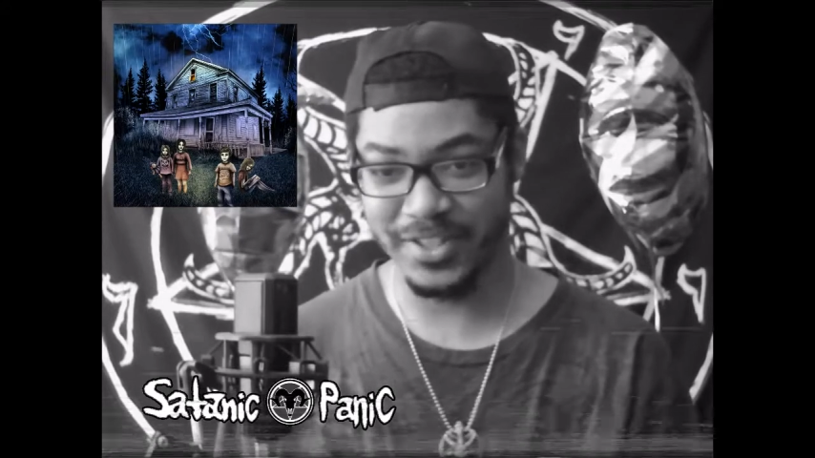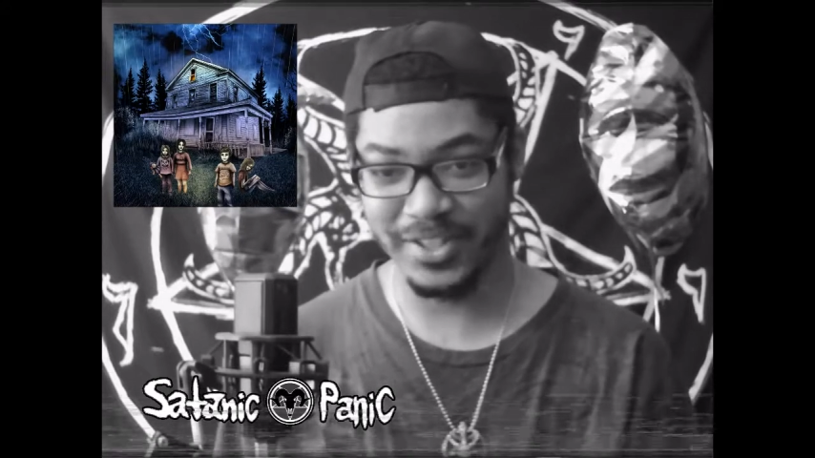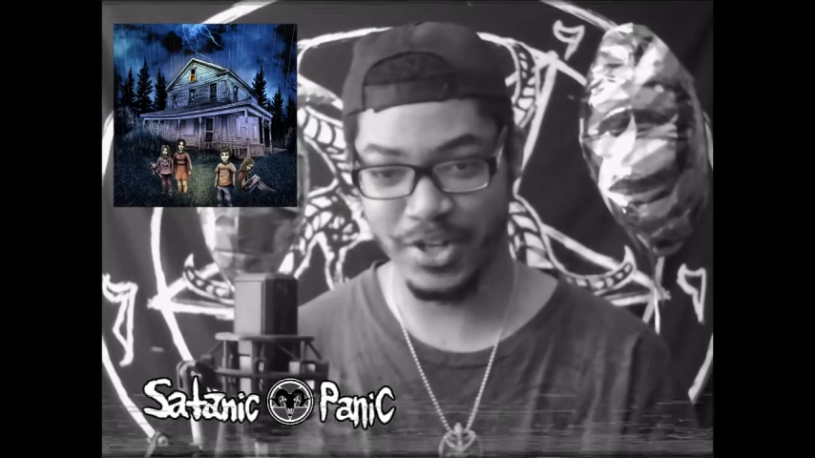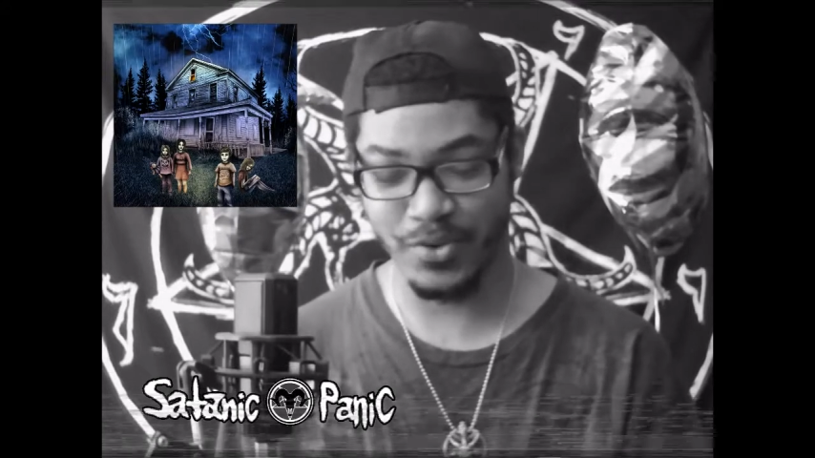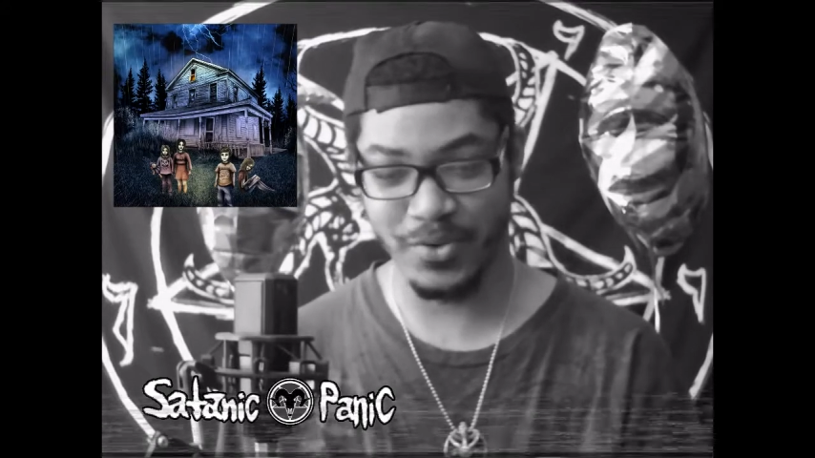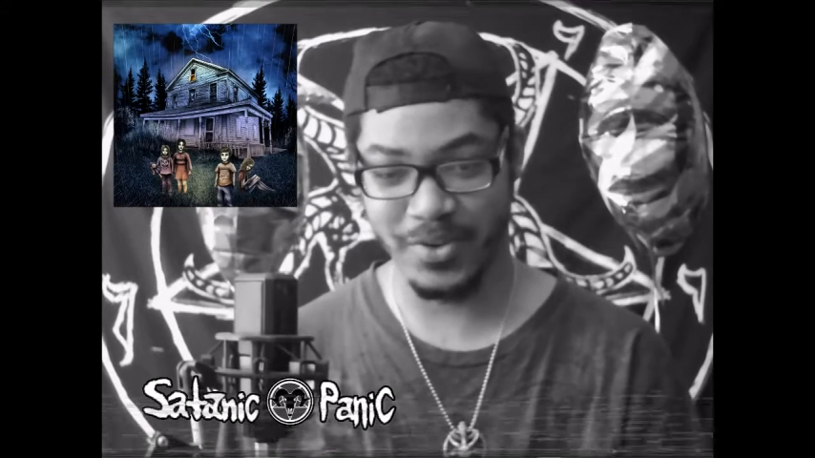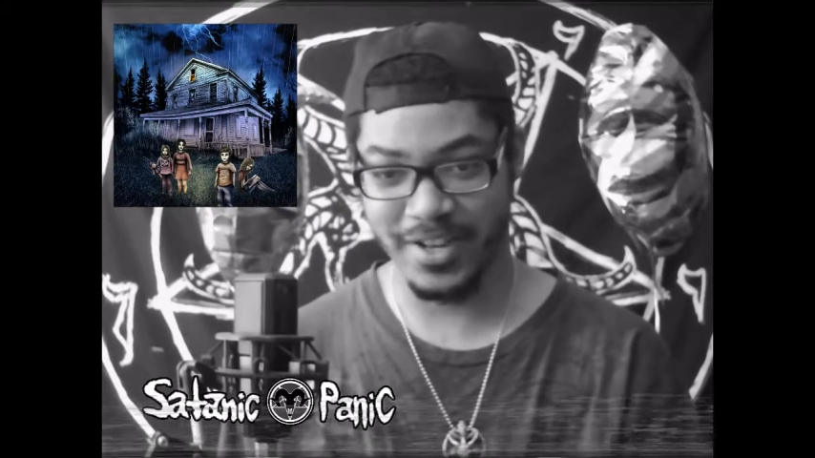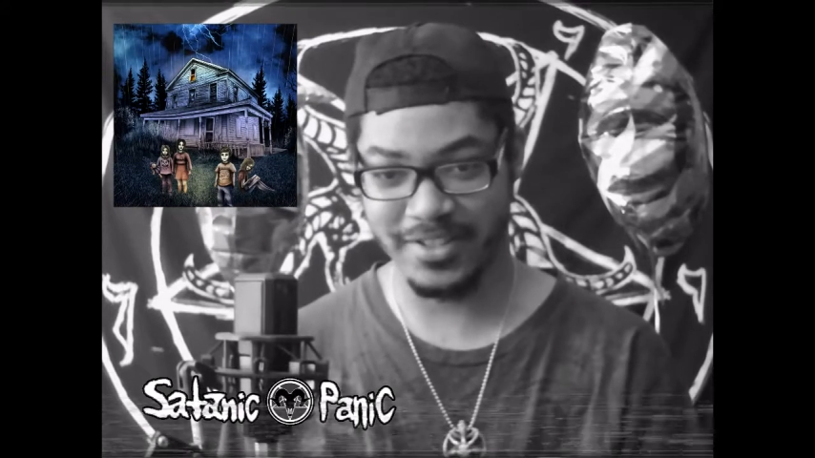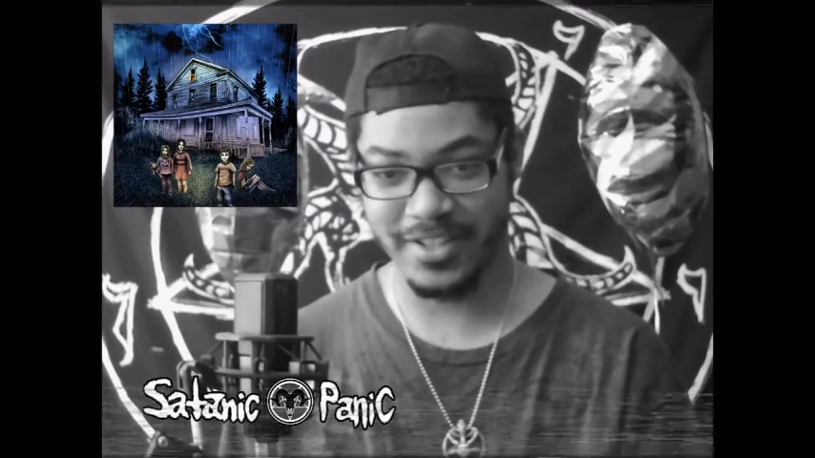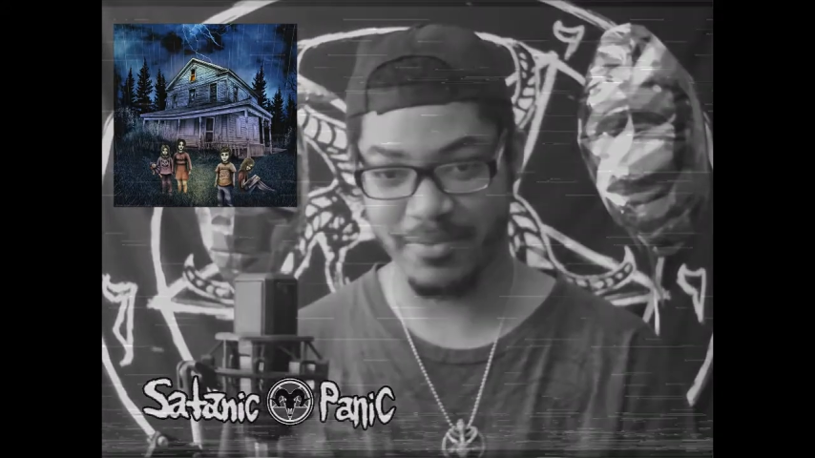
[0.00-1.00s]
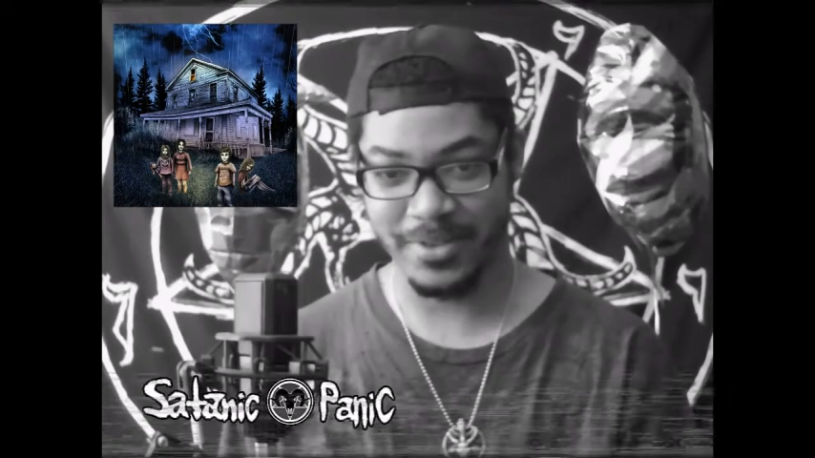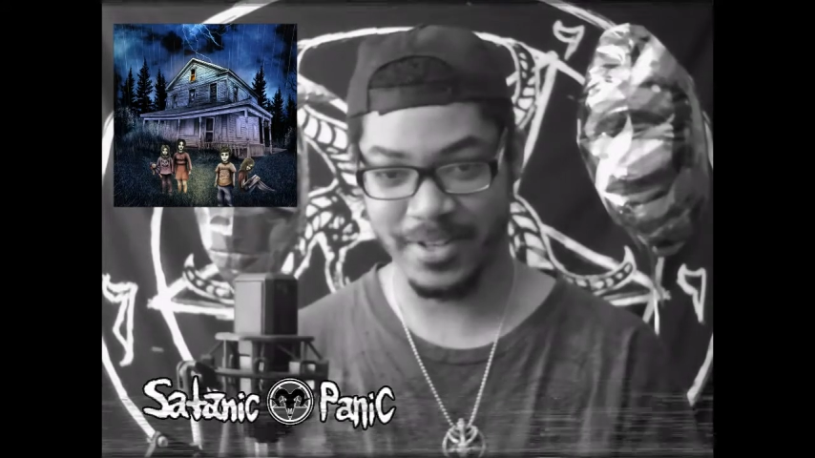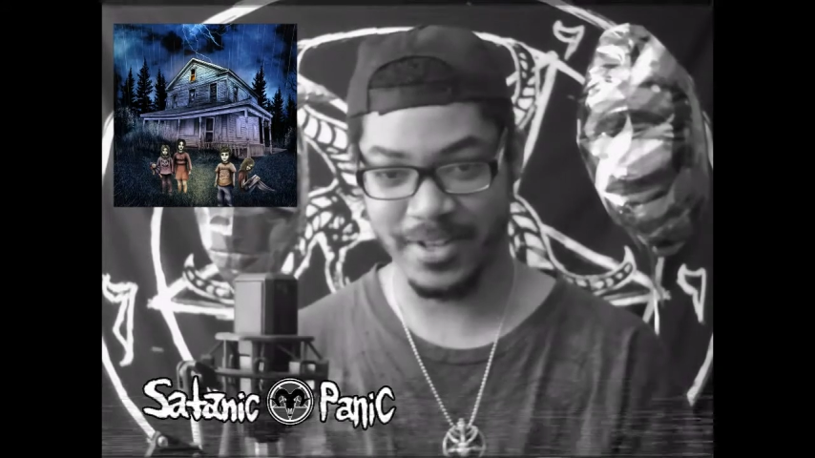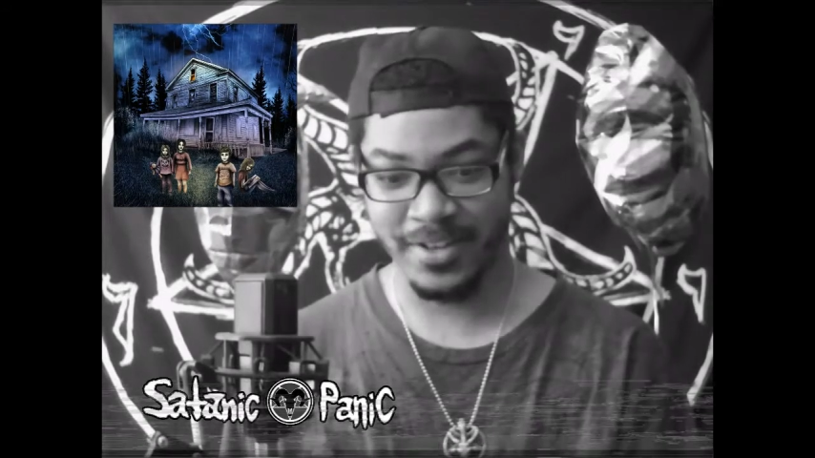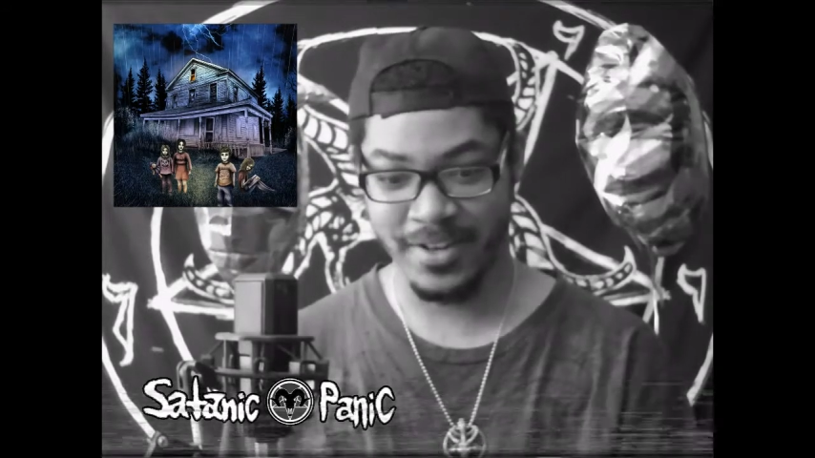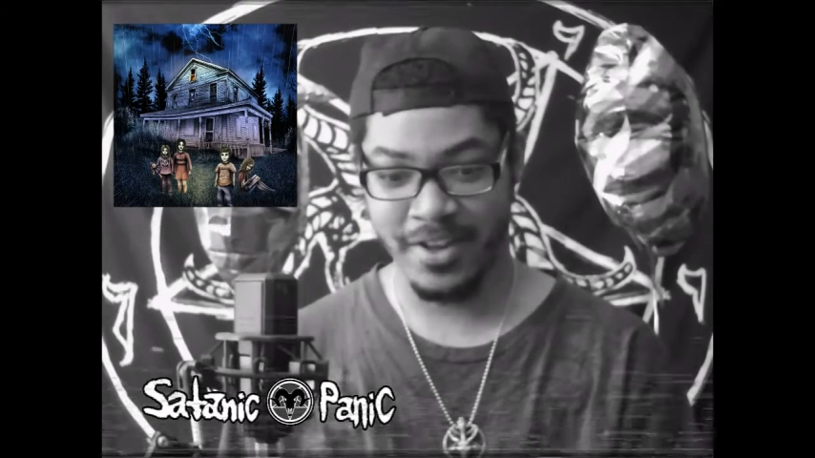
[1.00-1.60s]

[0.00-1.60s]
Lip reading: the lyrical content with that.